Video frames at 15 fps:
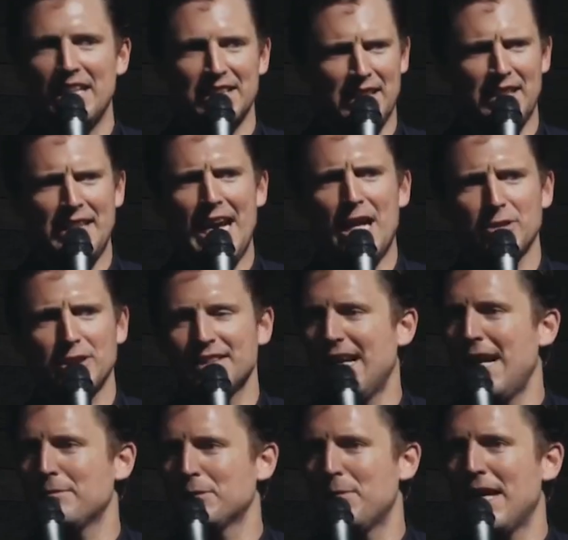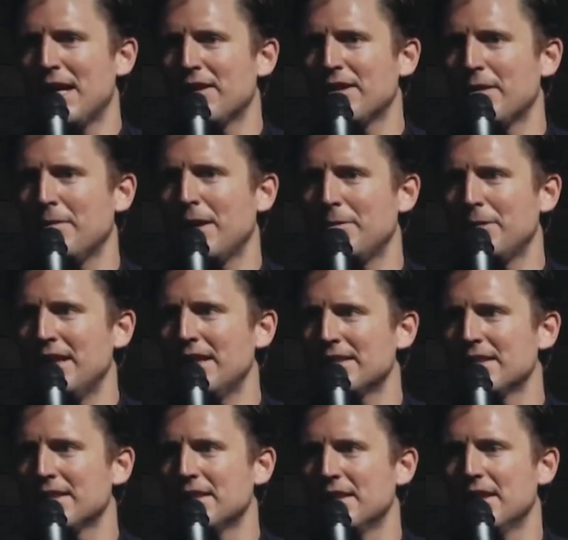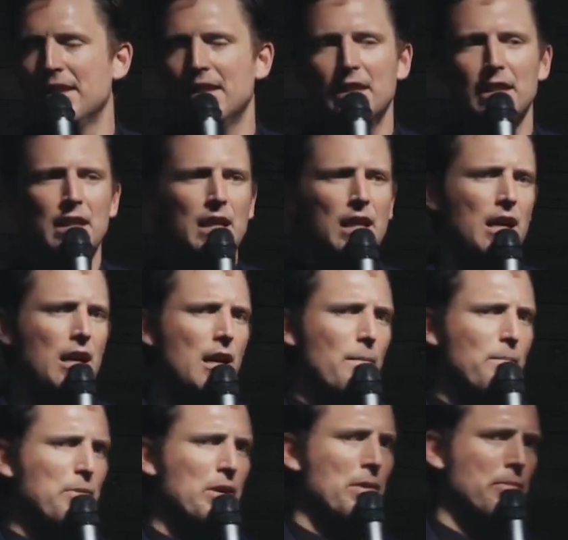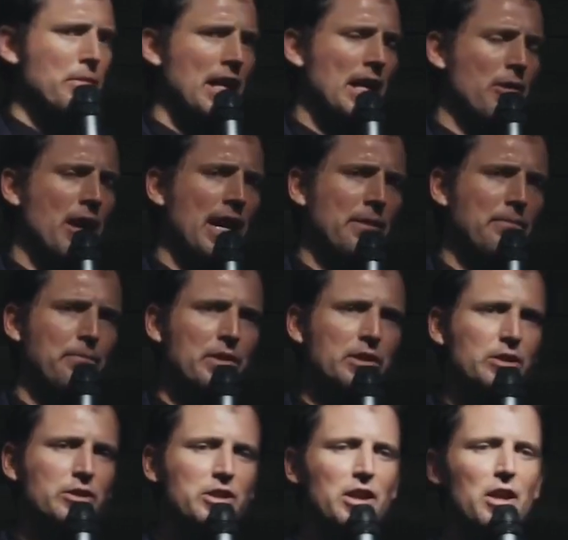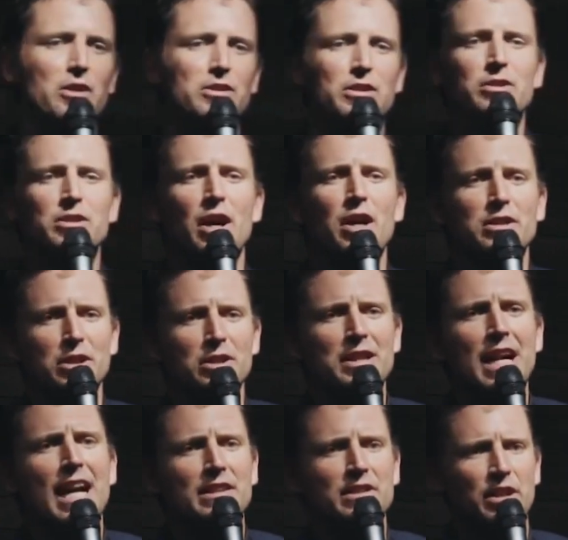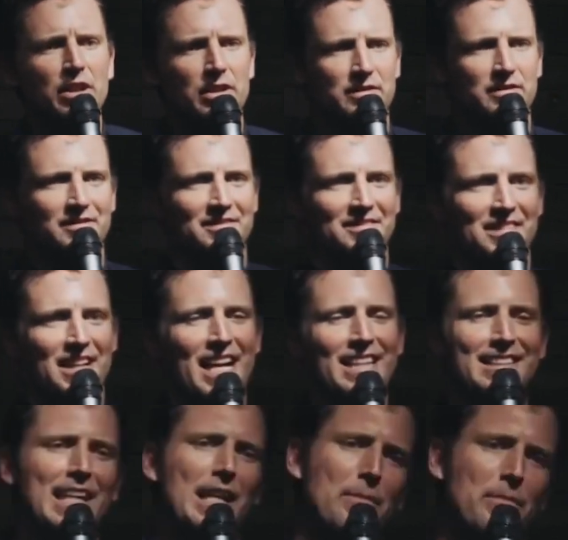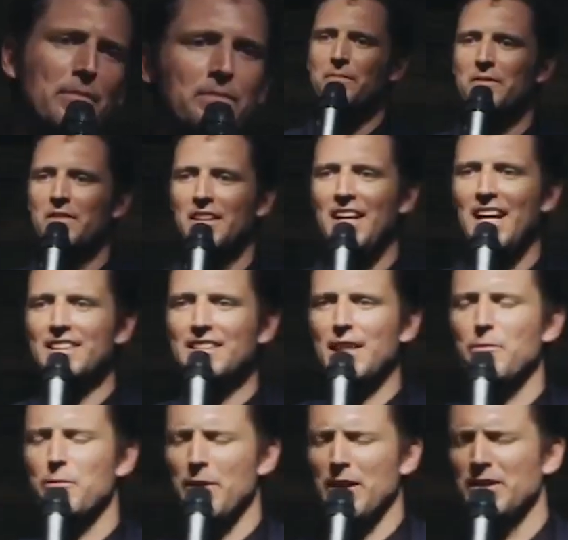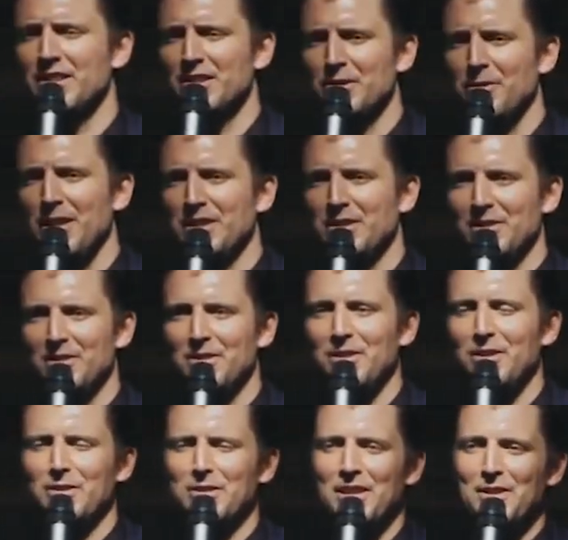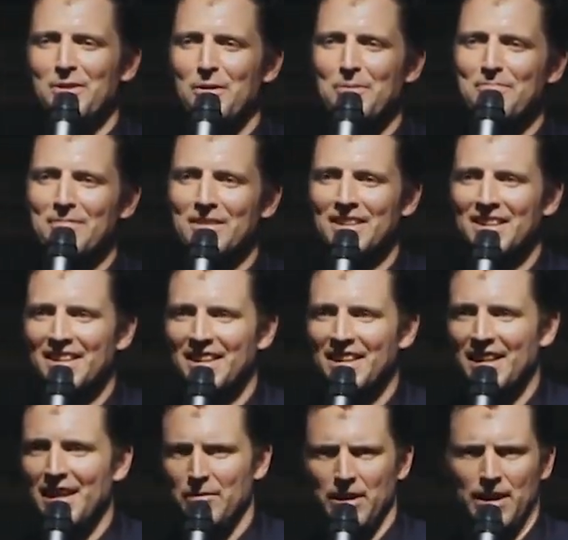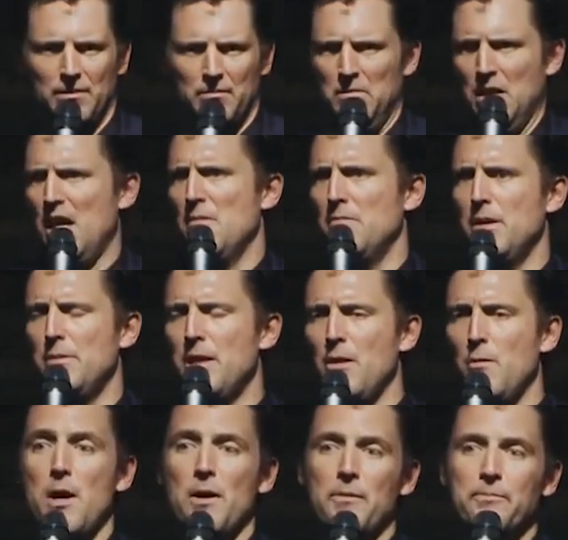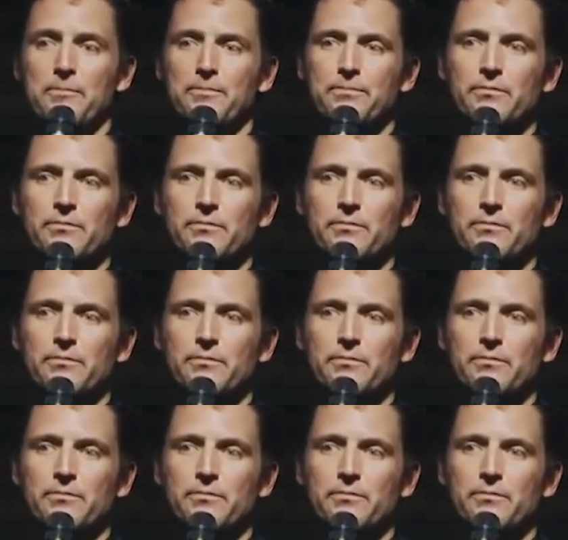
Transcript: It's a thousand times bigger than my penis. But anyway, so she goes, go talk to your doctor. Ask him, ask him about your situation, your little conundrum. I'm like, uh, maybe I will.